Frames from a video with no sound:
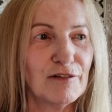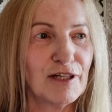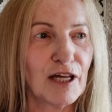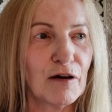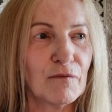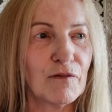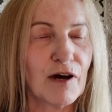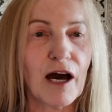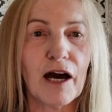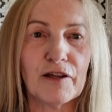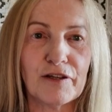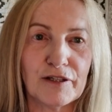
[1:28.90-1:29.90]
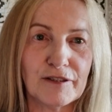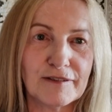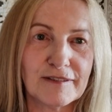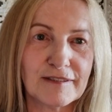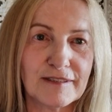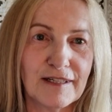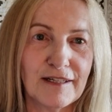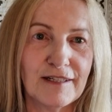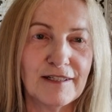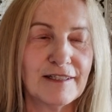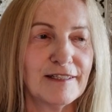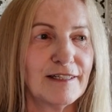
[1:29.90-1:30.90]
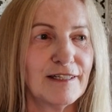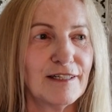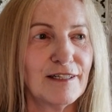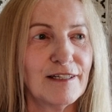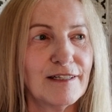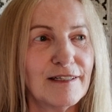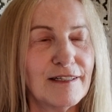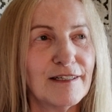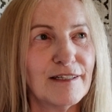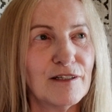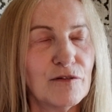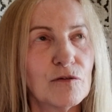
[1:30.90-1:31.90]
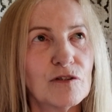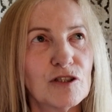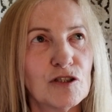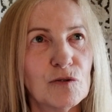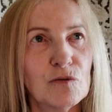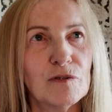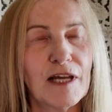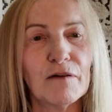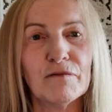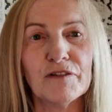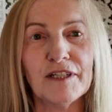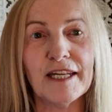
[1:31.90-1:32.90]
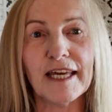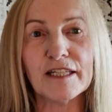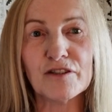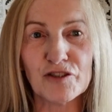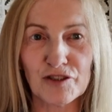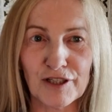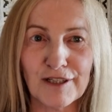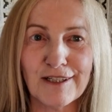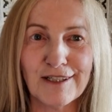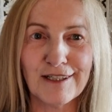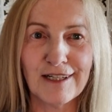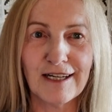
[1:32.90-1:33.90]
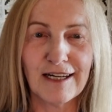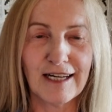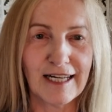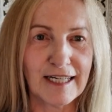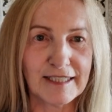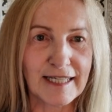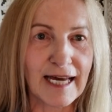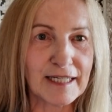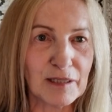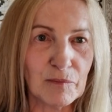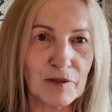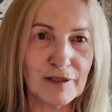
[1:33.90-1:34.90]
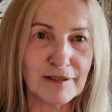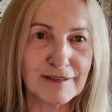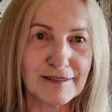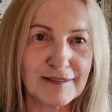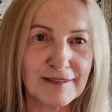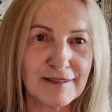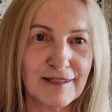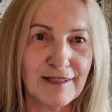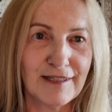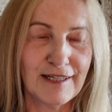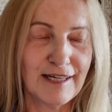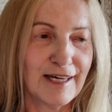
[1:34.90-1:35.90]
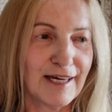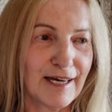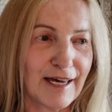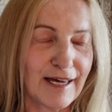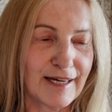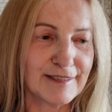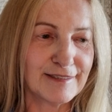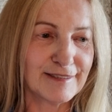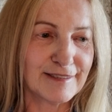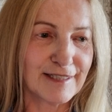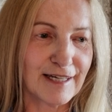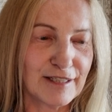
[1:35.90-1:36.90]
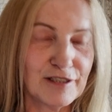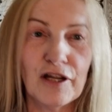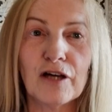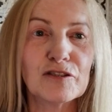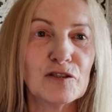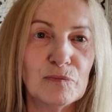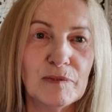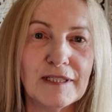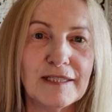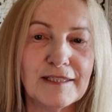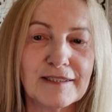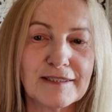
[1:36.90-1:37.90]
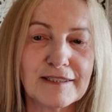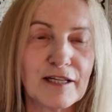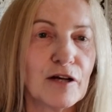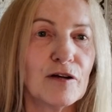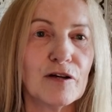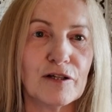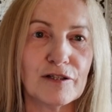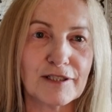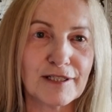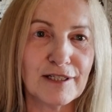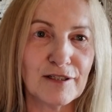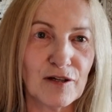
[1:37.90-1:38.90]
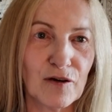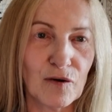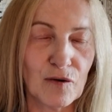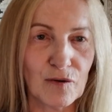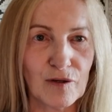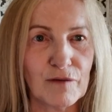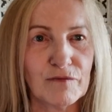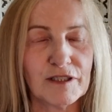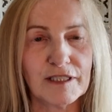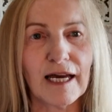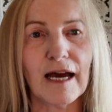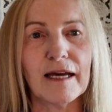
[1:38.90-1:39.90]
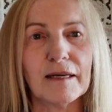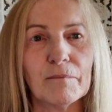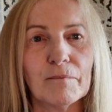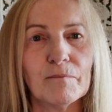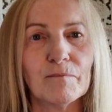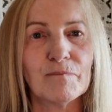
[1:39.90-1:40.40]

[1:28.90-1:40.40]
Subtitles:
love others, in order to love nature and animals, and not to be scared all of the time.